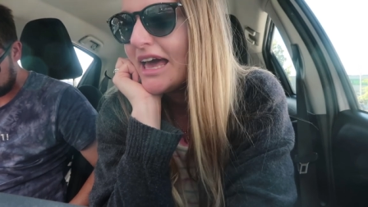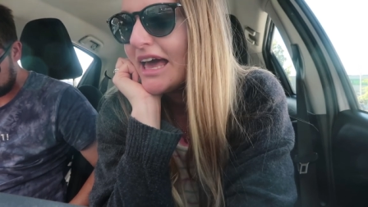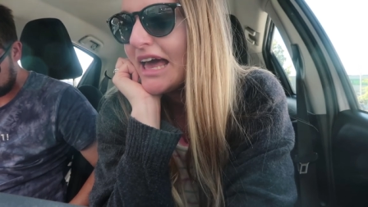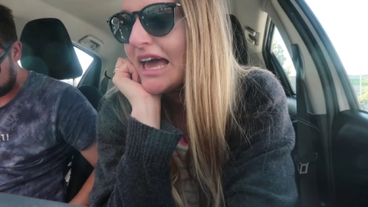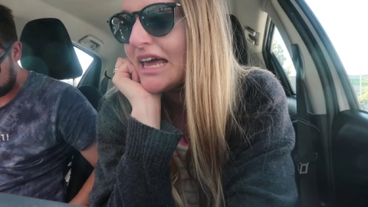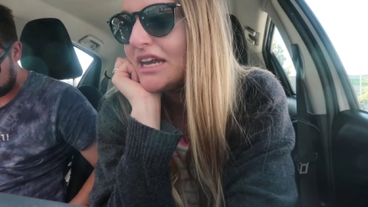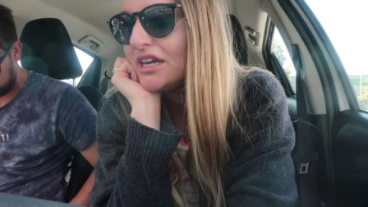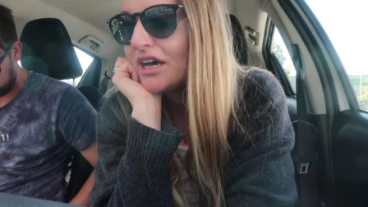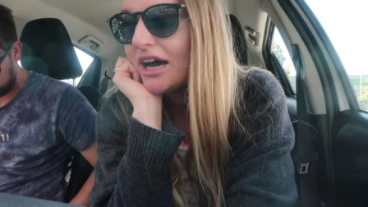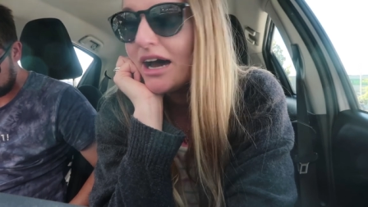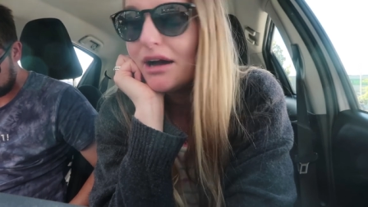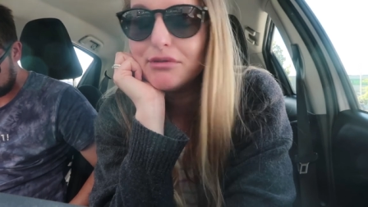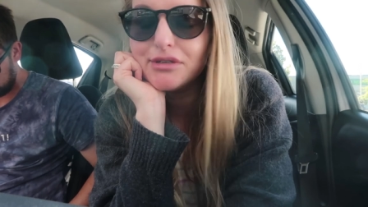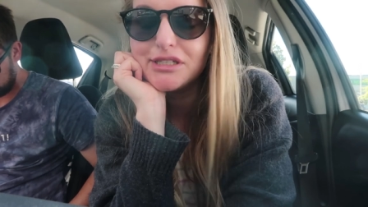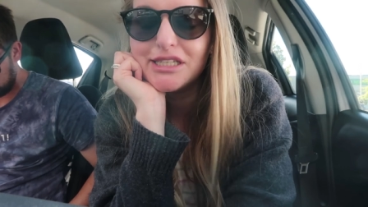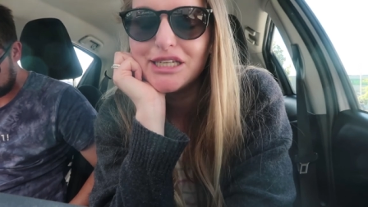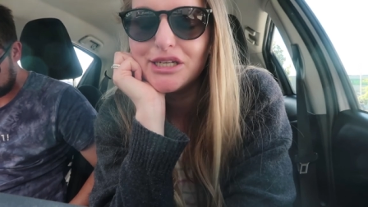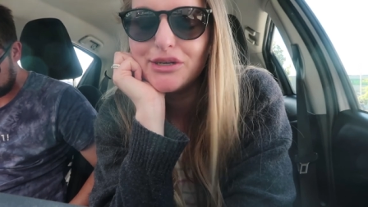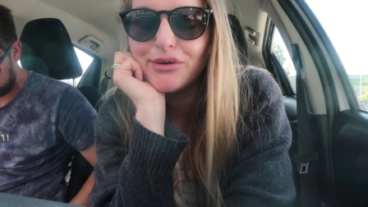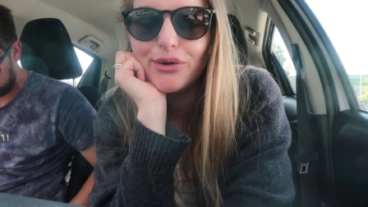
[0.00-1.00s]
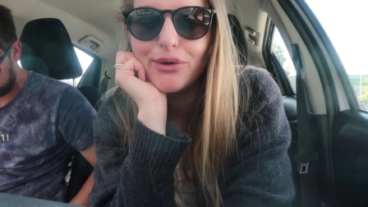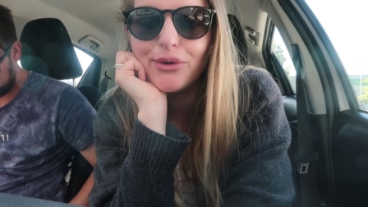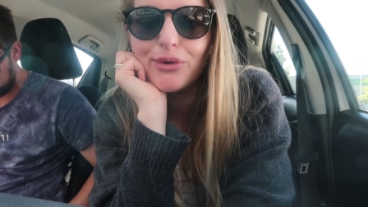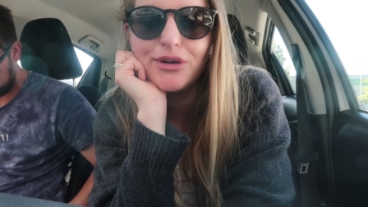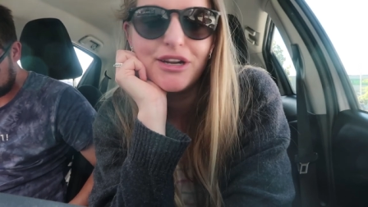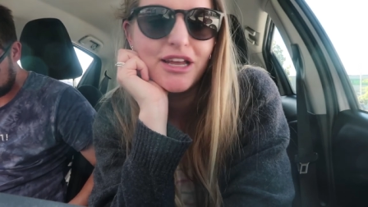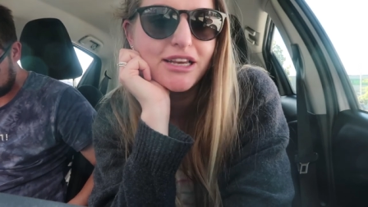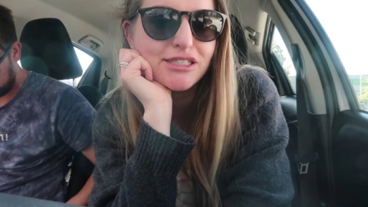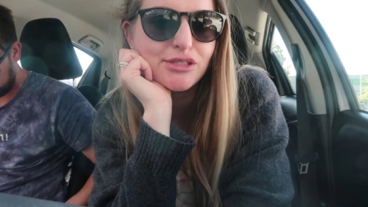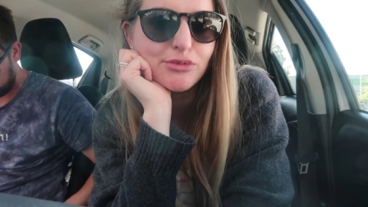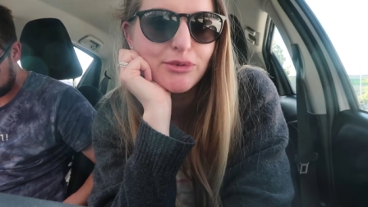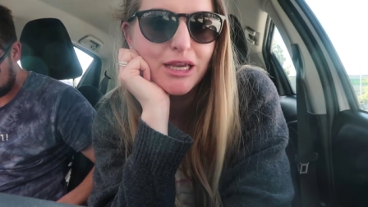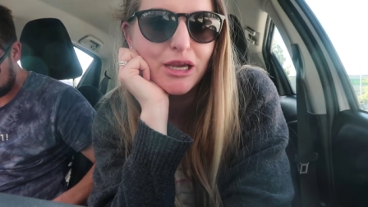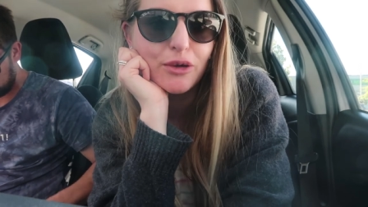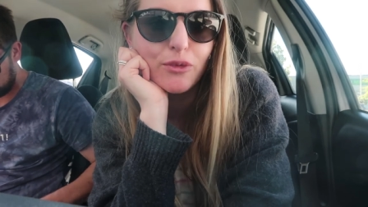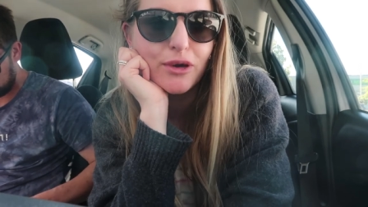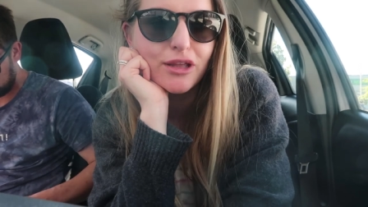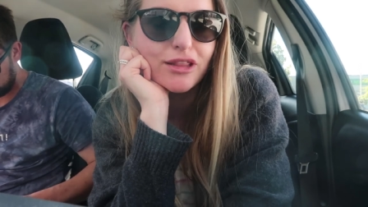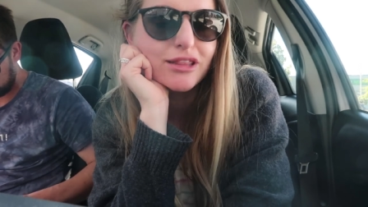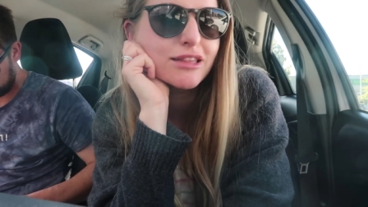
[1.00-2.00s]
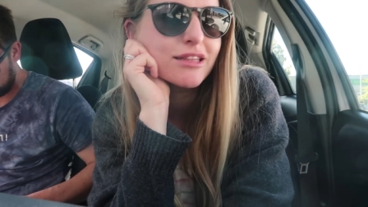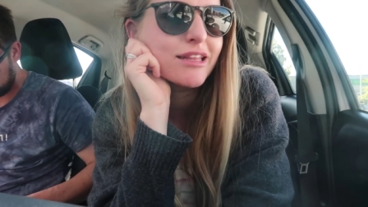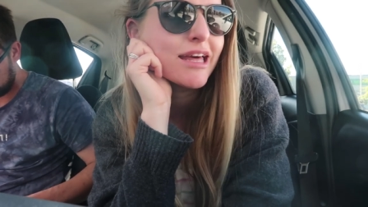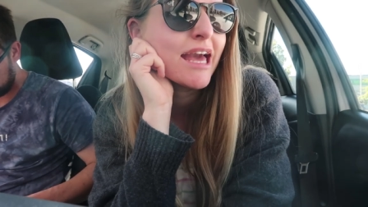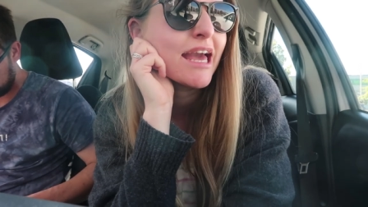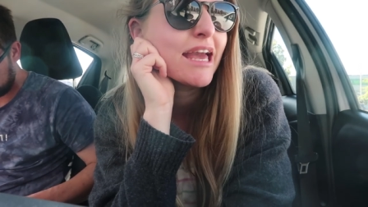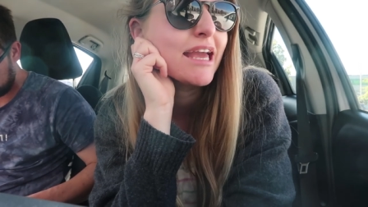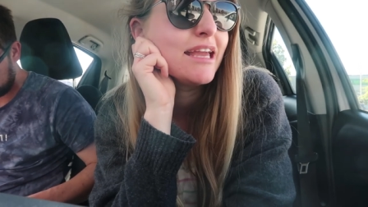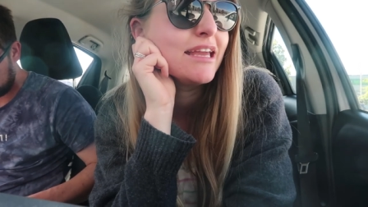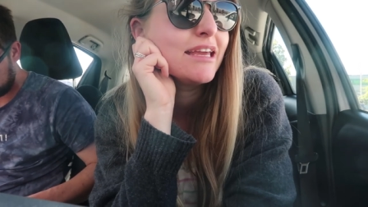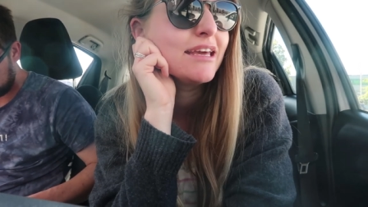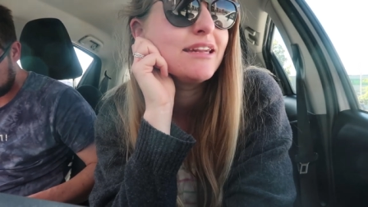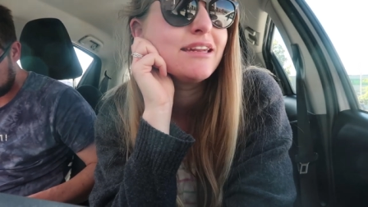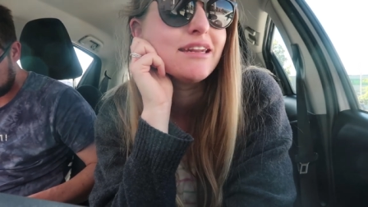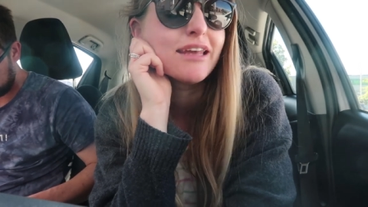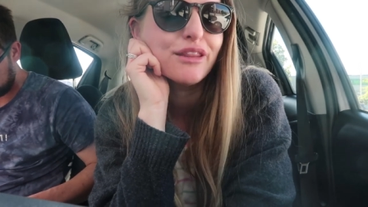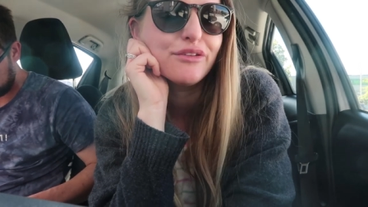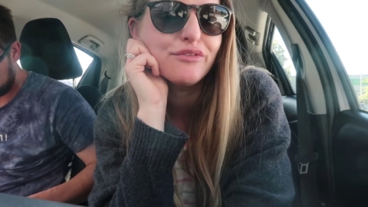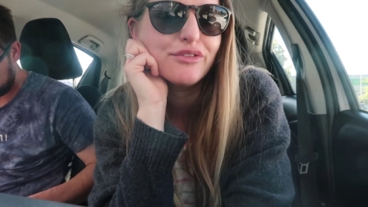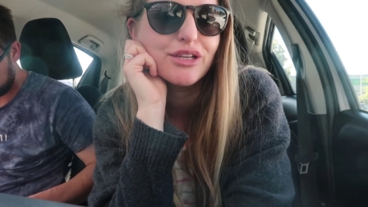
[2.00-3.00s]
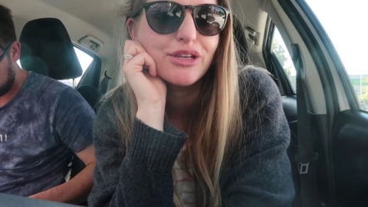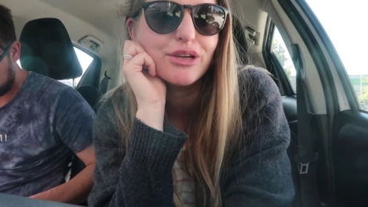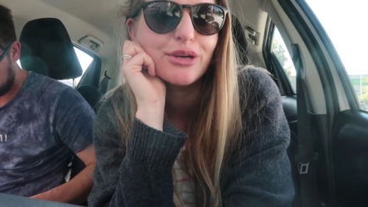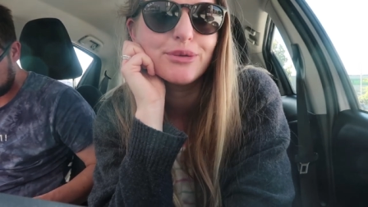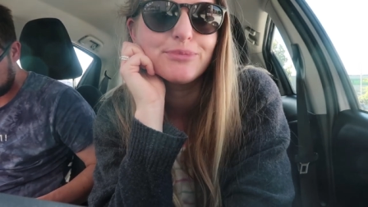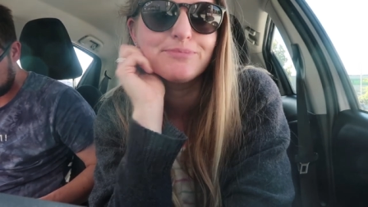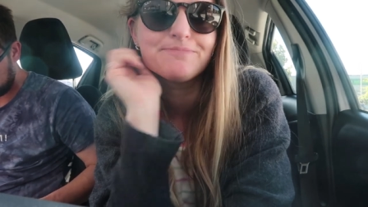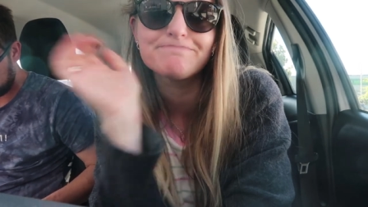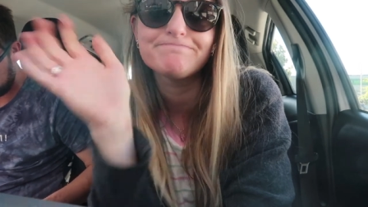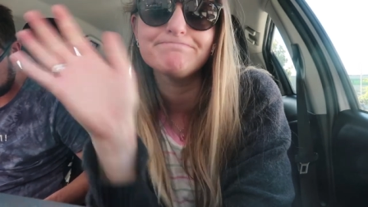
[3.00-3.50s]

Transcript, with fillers: and I will see you all next week with a, another video.